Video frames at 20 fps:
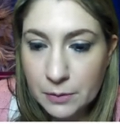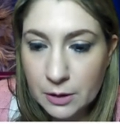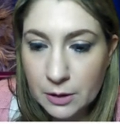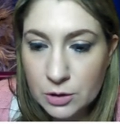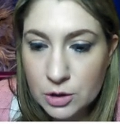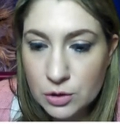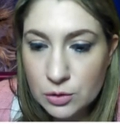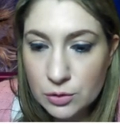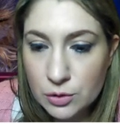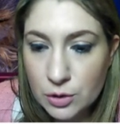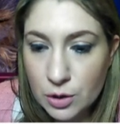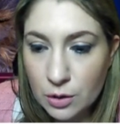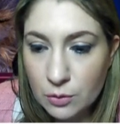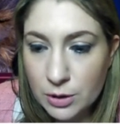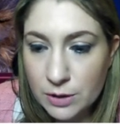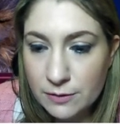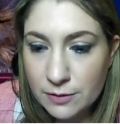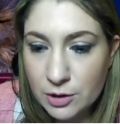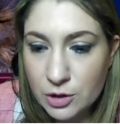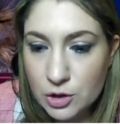should know
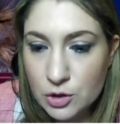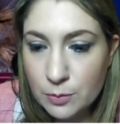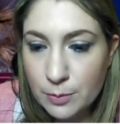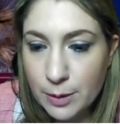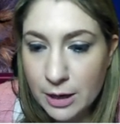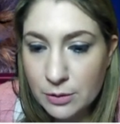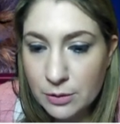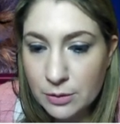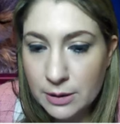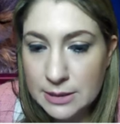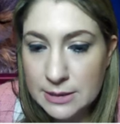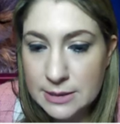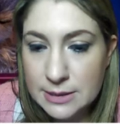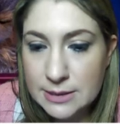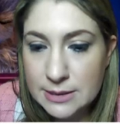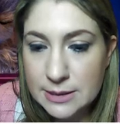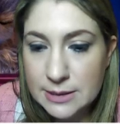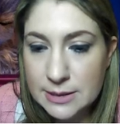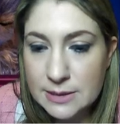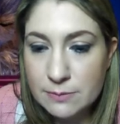with virtual backgrounds
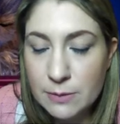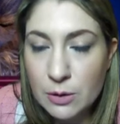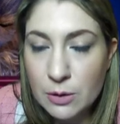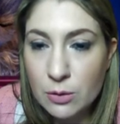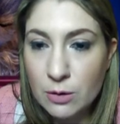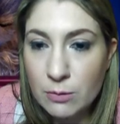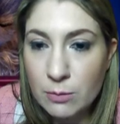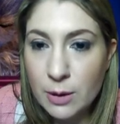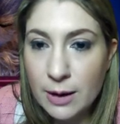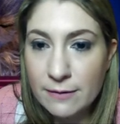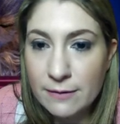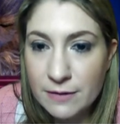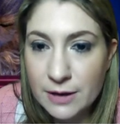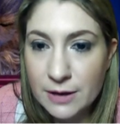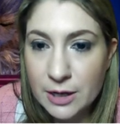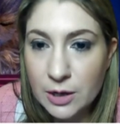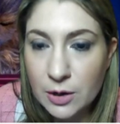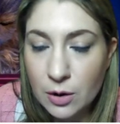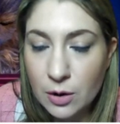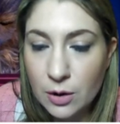is this mirror my
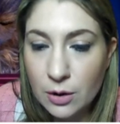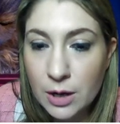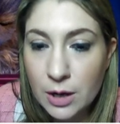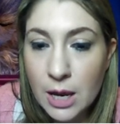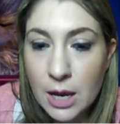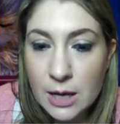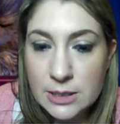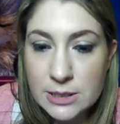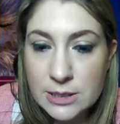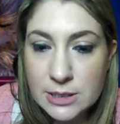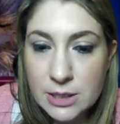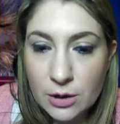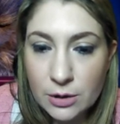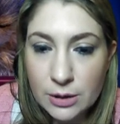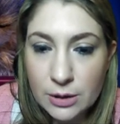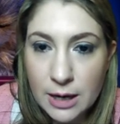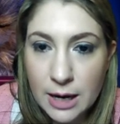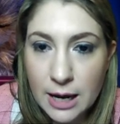video. So